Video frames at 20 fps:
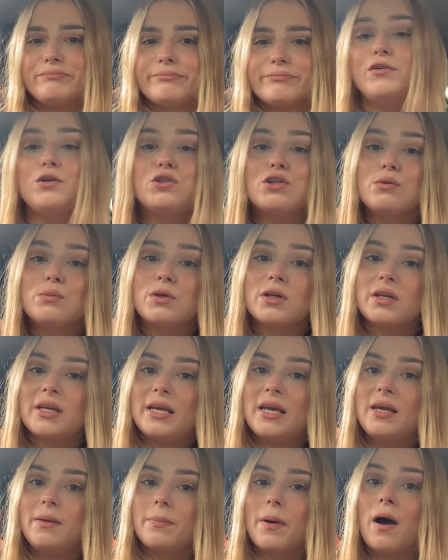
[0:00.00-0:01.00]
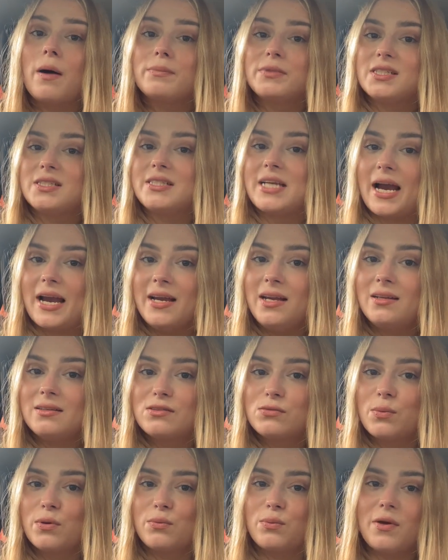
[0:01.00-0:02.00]
you do want to keep up to date
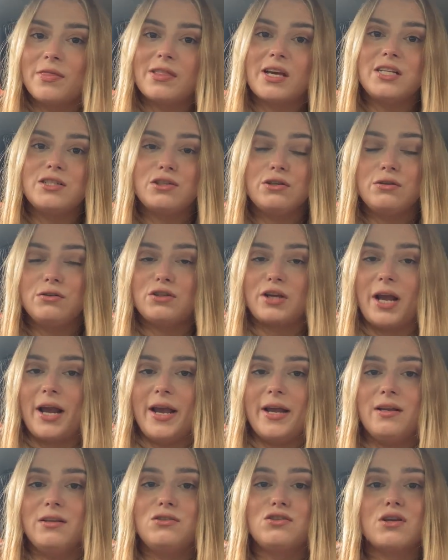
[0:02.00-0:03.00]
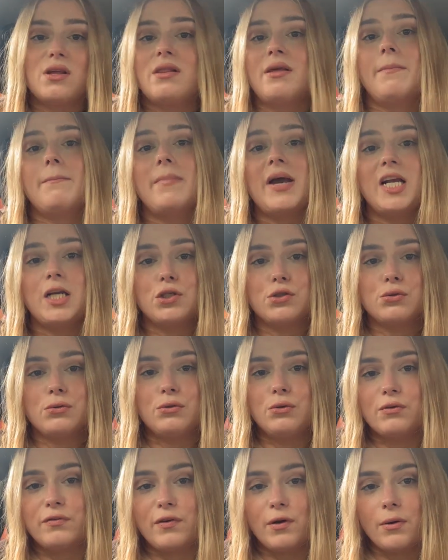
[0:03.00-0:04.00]
with when they do change, then make sure
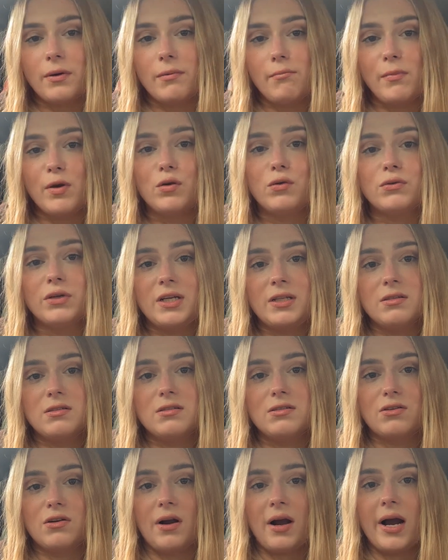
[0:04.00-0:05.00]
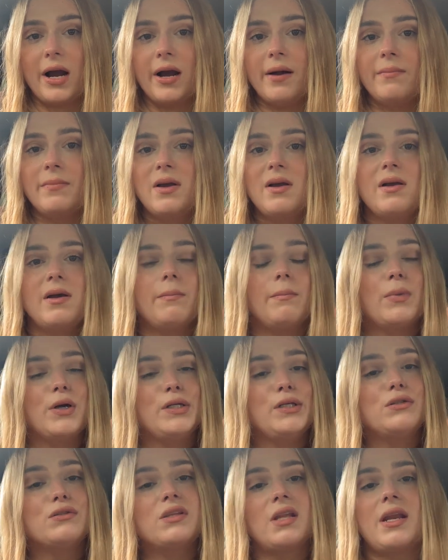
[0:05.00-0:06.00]
you're following me on Instagram. My
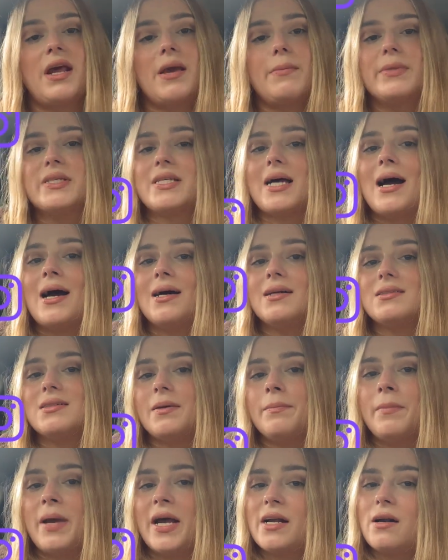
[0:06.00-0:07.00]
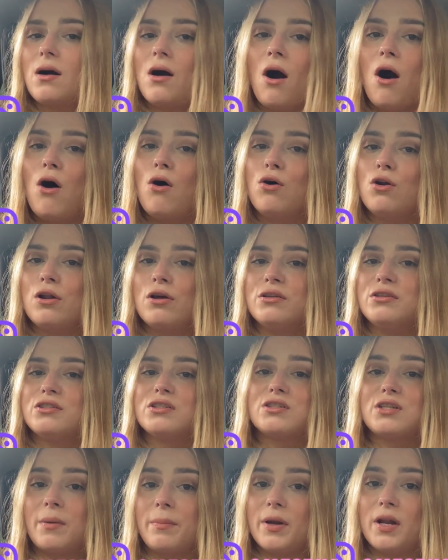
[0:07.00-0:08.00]
username is at Meg R Holland
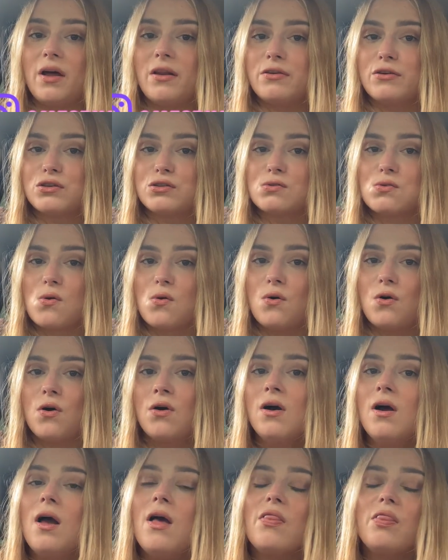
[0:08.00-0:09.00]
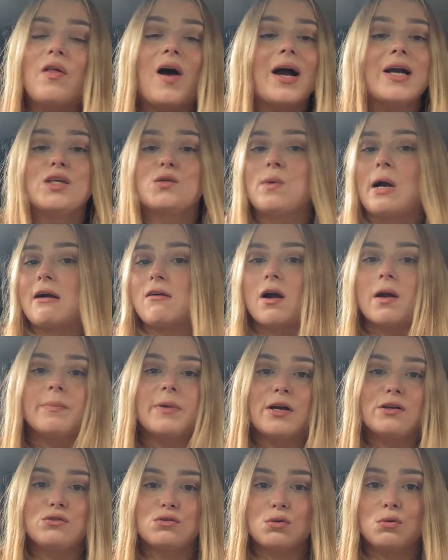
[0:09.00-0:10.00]
double underscore. That is where I
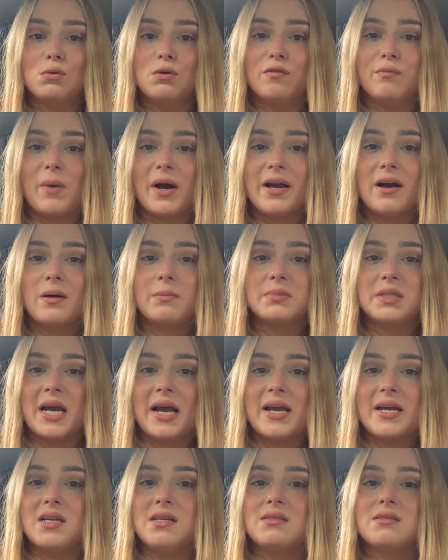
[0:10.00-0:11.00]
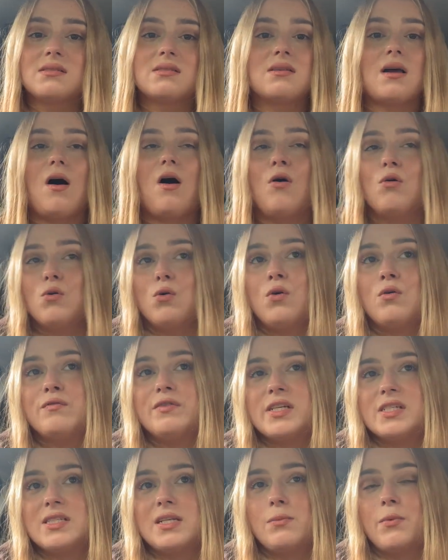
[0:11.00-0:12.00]
post all of my updates.
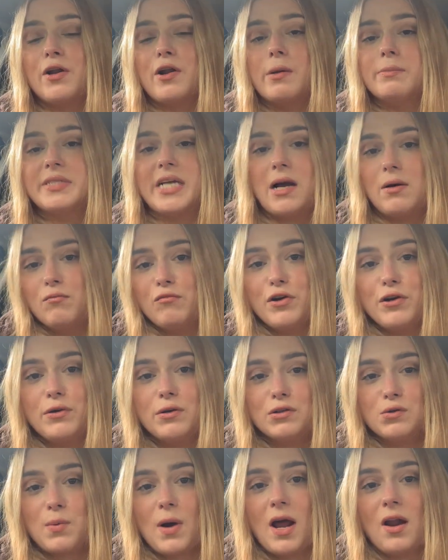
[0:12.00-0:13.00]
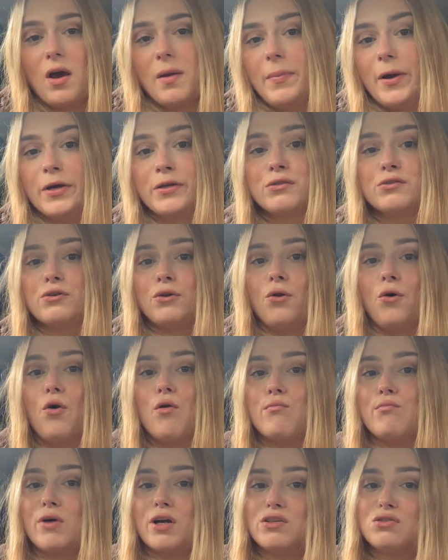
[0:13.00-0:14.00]
Obviously, when I'm down route as well, I post a lot
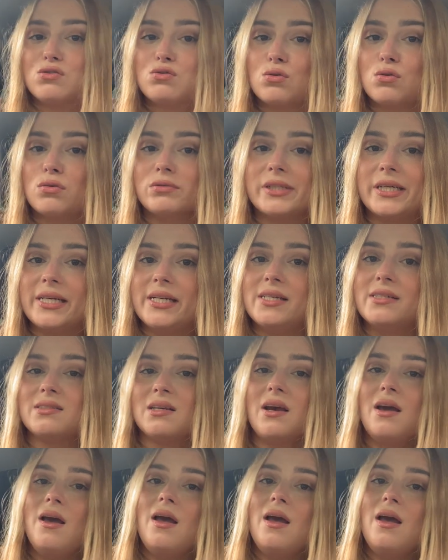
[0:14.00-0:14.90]
on my stories